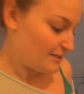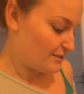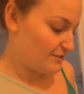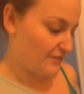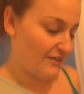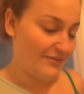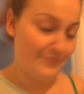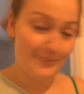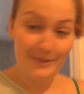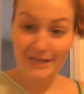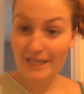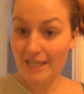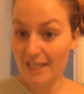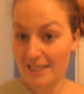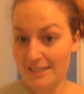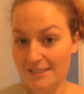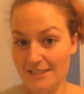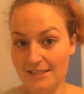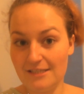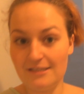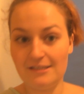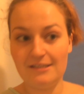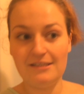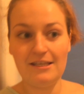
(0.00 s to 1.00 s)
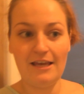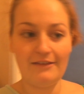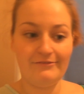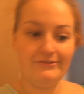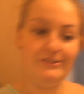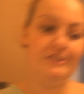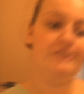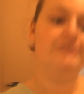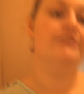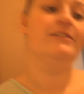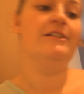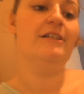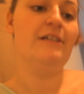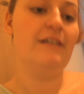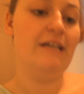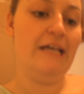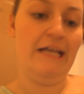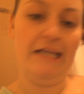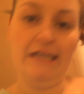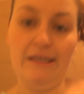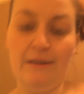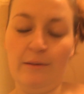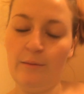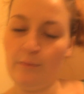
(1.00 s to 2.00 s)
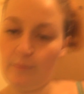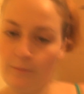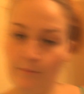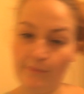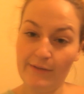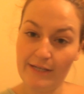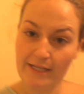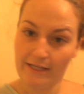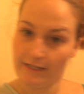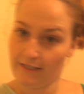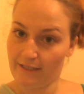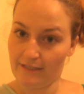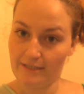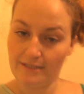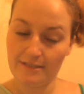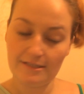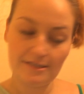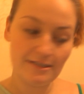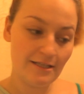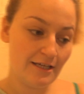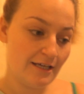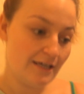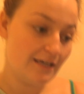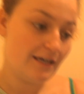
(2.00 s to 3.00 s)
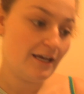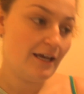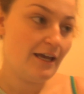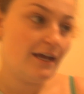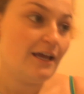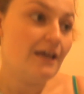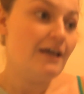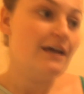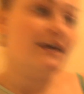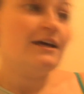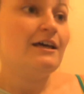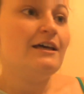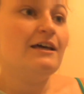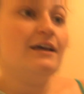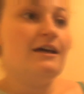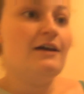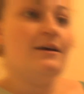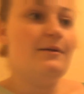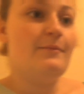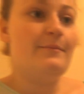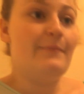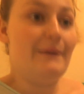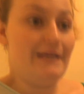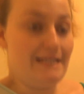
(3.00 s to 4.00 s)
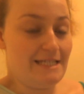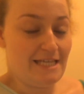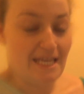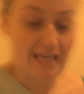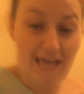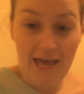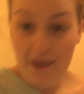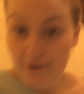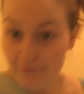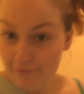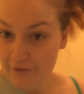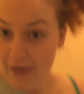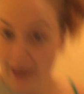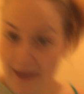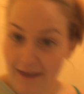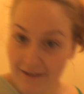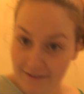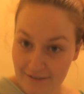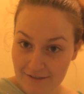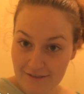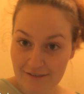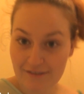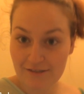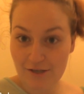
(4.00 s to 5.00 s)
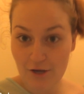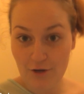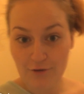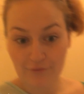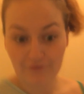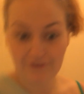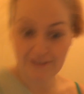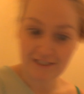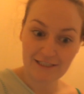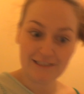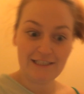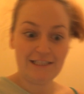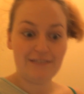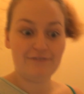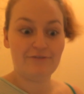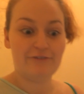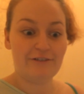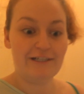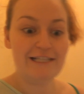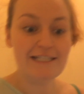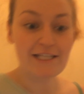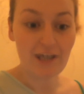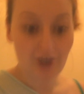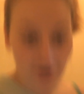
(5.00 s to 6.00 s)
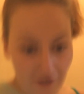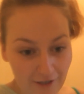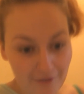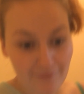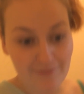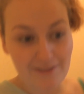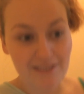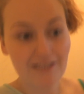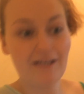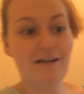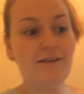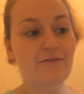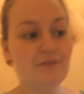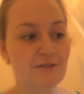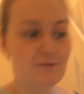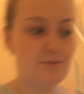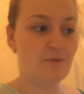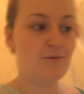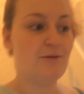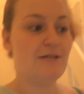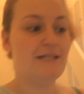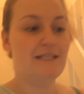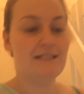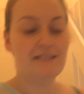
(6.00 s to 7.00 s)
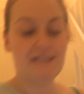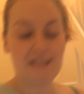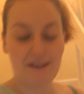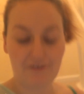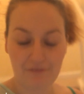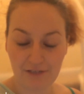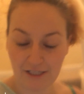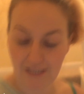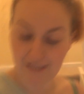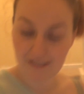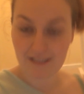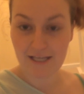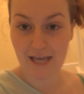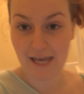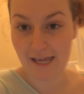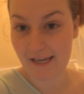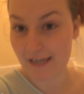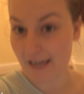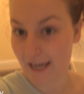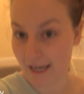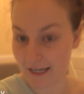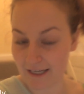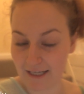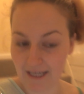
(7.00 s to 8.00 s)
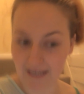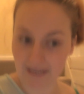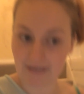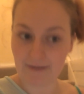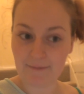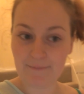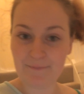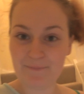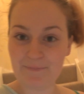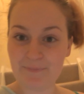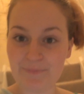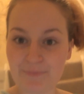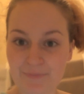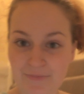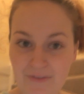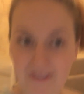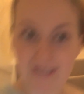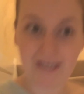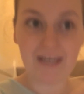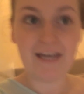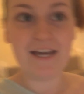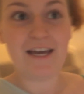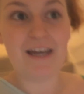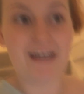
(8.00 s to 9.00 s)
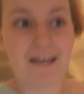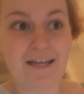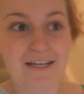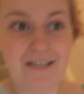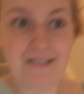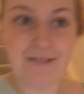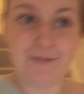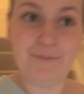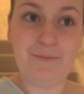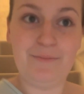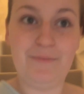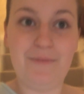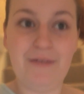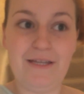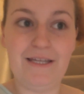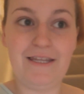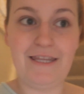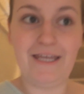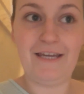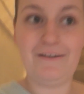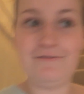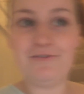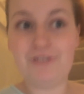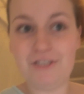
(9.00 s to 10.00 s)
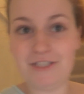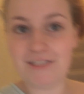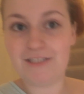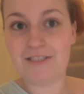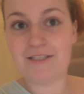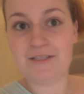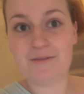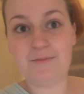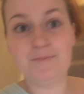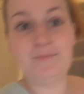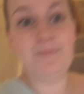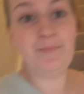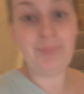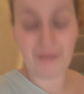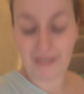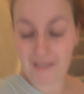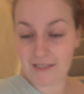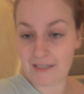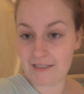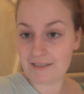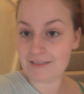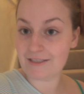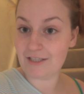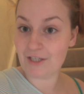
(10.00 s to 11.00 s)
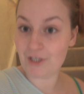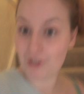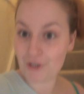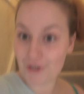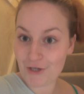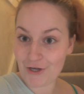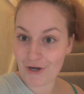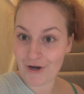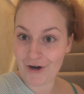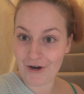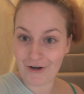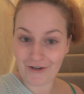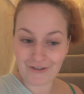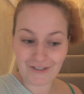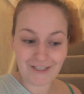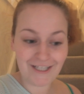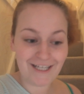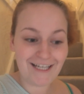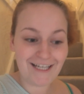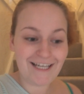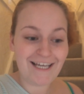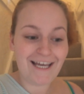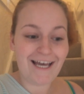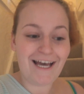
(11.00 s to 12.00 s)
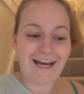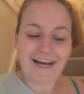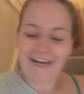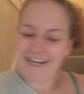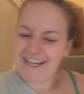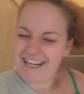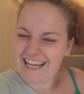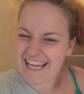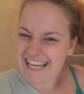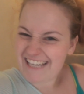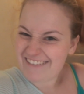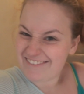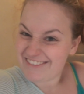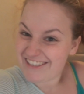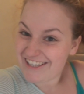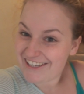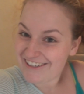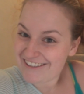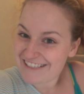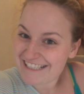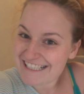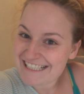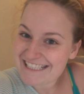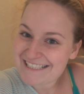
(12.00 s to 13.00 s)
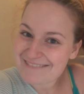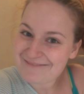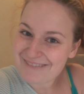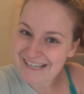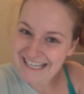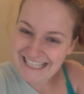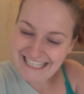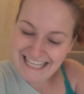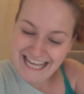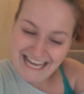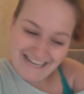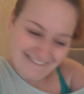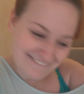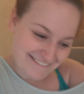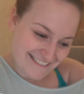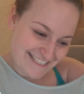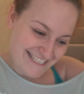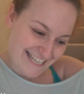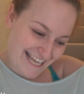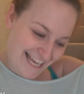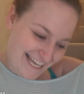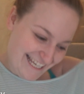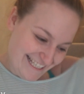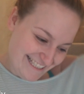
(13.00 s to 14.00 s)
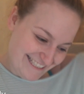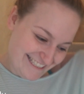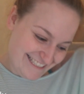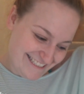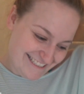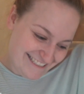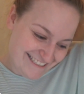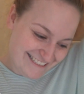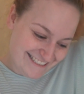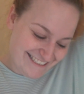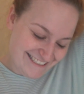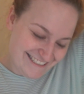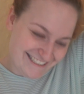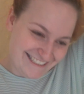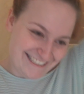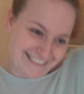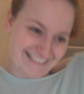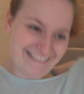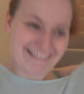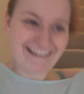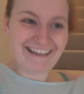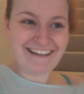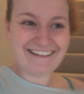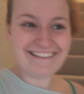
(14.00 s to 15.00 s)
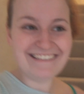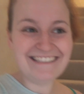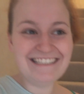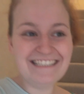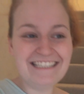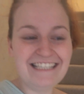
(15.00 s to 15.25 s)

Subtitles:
So I've been here since 7 because my DFS sofa delivery time slot was between 7 and 10 a.m. They've just been and gone, and I haven't gone into my lounge yet because I don't know,